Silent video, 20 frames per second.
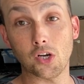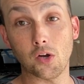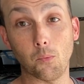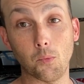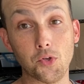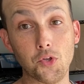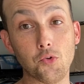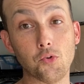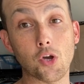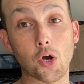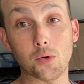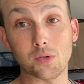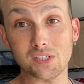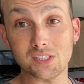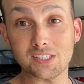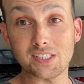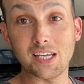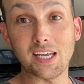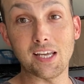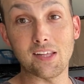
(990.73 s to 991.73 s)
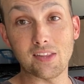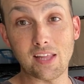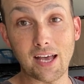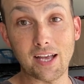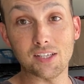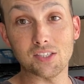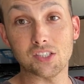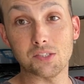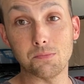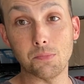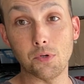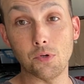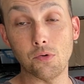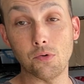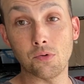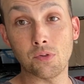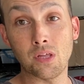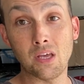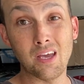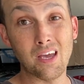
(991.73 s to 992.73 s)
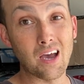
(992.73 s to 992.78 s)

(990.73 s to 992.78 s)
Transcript: And when you go to sand that smooth,